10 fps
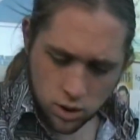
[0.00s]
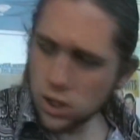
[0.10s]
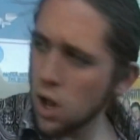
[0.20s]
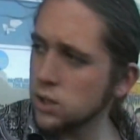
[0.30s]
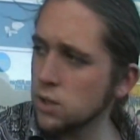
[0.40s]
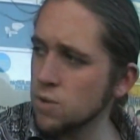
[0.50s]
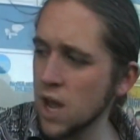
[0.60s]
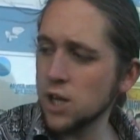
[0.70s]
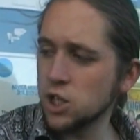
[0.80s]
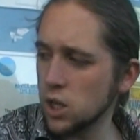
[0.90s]
It's like some
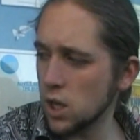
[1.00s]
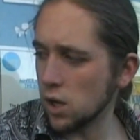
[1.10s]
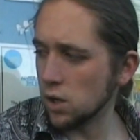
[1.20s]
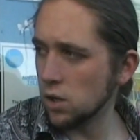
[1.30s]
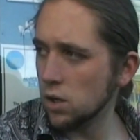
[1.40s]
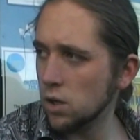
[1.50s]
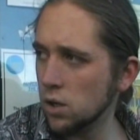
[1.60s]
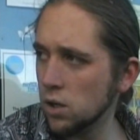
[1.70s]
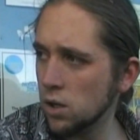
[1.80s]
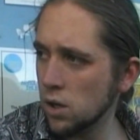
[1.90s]
cash in there.
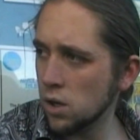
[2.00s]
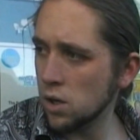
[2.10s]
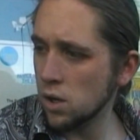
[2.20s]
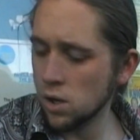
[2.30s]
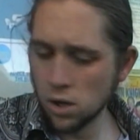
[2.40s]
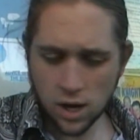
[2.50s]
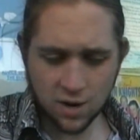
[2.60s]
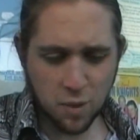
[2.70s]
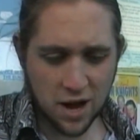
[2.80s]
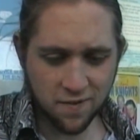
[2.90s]
I
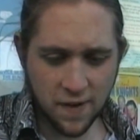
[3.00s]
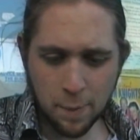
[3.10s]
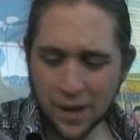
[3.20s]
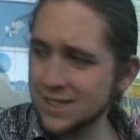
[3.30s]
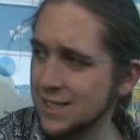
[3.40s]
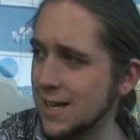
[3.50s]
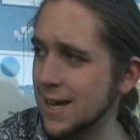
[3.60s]
could pay for your bus